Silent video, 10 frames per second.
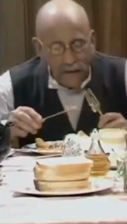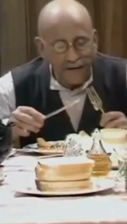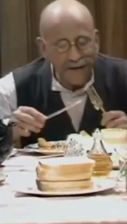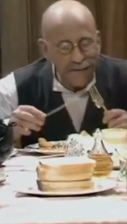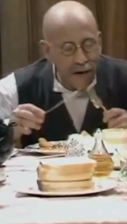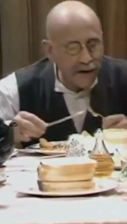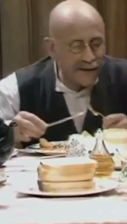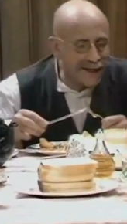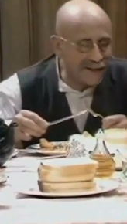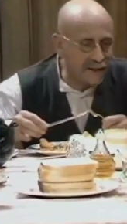see, my
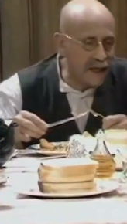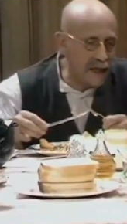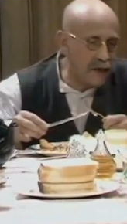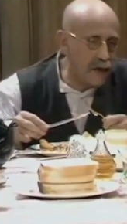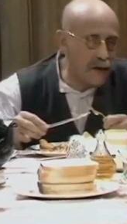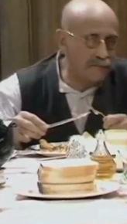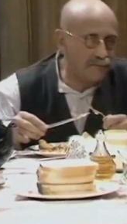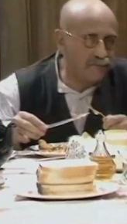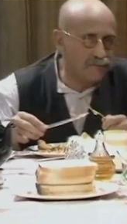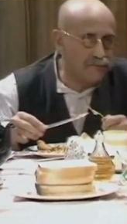dad said that, like,
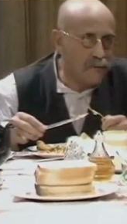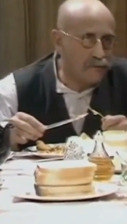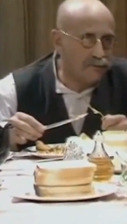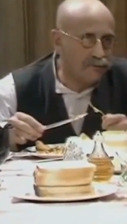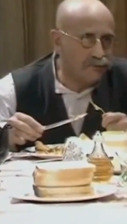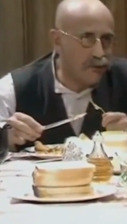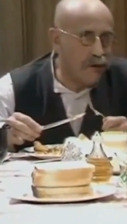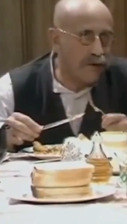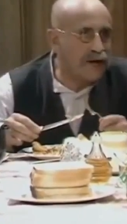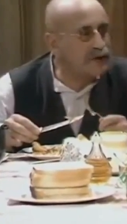
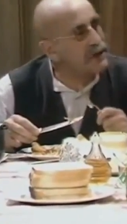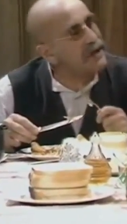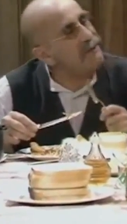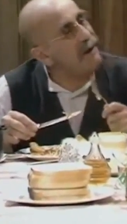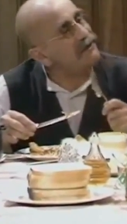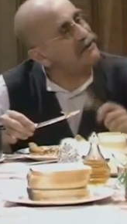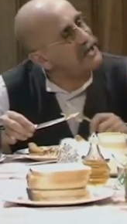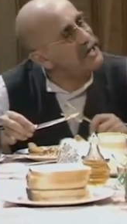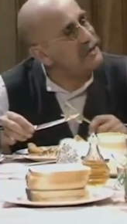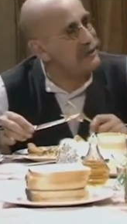well, they used to keep up the
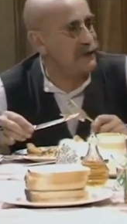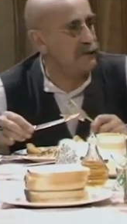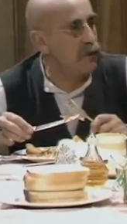seasons